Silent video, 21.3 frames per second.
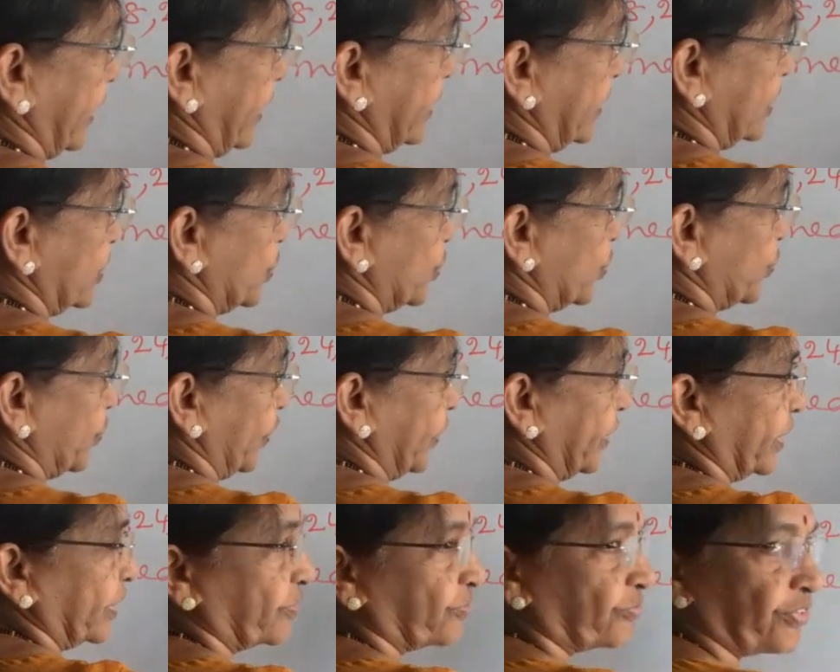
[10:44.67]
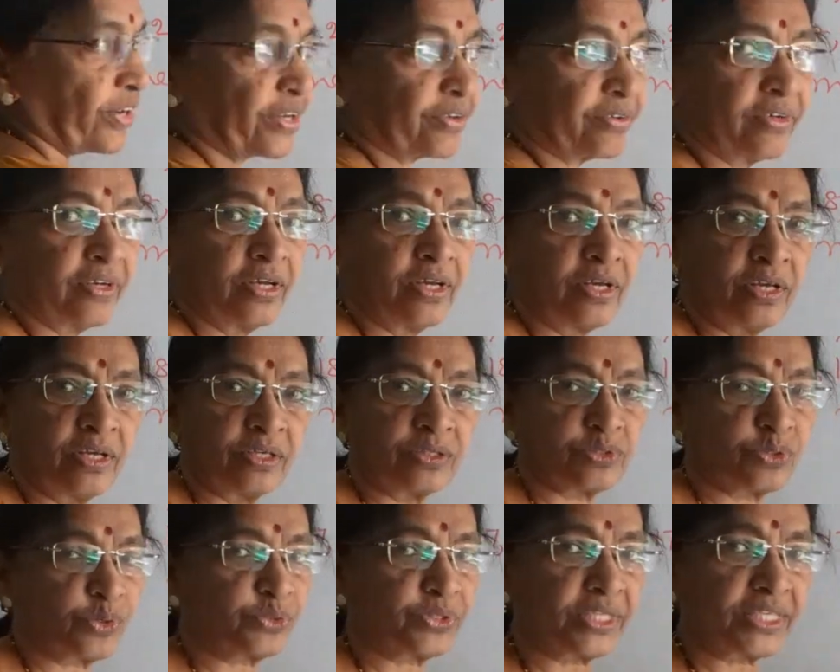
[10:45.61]
is 25.
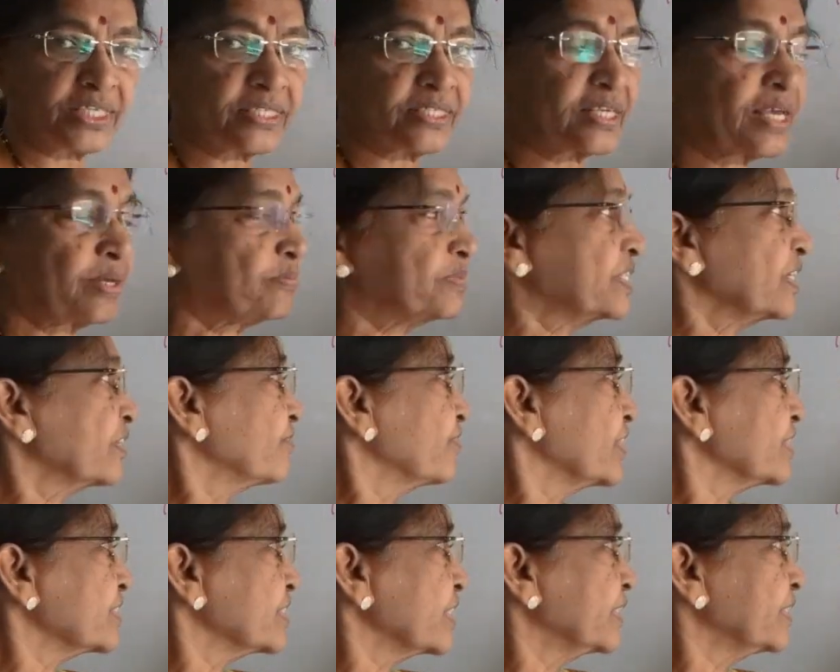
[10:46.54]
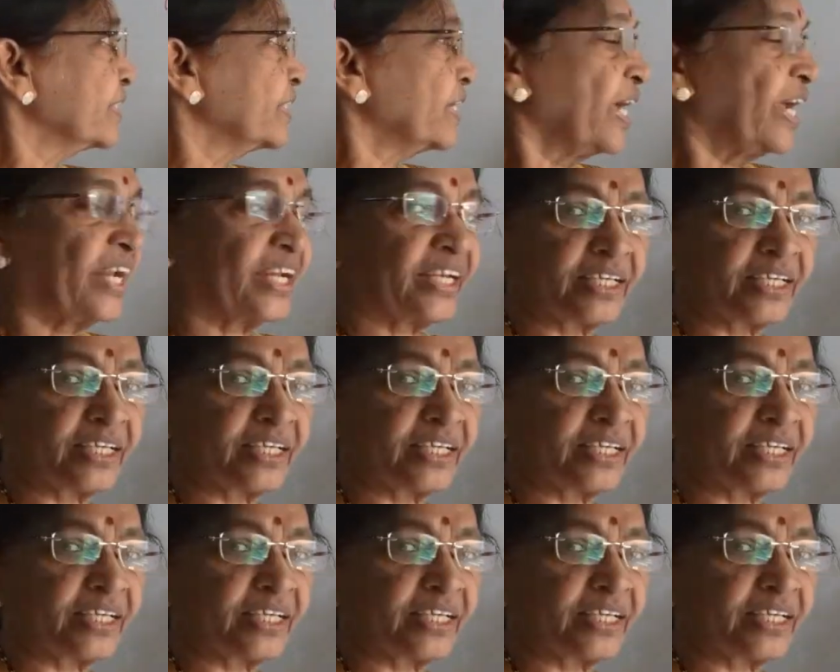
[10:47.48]
So this observation